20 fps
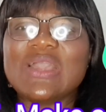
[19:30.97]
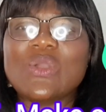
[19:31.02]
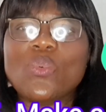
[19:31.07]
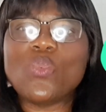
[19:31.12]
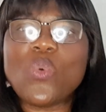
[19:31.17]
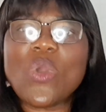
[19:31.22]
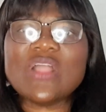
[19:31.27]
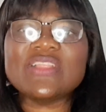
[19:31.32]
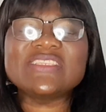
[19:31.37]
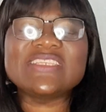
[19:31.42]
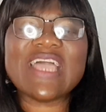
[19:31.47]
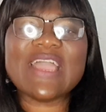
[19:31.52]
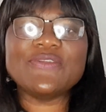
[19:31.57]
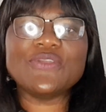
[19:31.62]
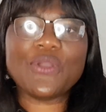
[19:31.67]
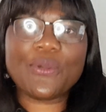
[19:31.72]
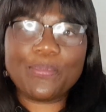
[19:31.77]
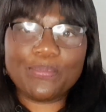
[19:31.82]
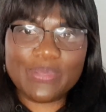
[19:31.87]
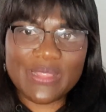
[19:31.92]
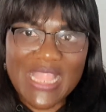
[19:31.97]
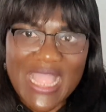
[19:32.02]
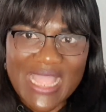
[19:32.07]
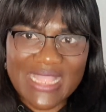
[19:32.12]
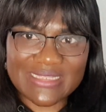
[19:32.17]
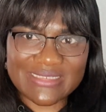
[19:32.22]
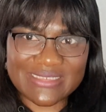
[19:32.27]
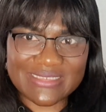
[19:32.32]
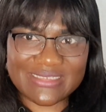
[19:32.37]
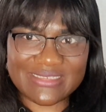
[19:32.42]
What are your
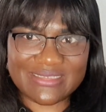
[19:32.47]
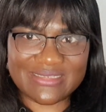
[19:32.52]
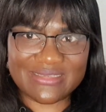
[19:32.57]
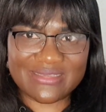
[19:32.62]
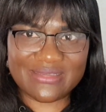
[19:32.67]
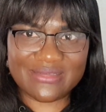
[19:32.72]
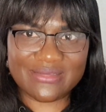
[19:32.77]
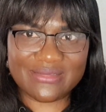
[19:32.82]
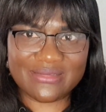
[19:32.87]
plans?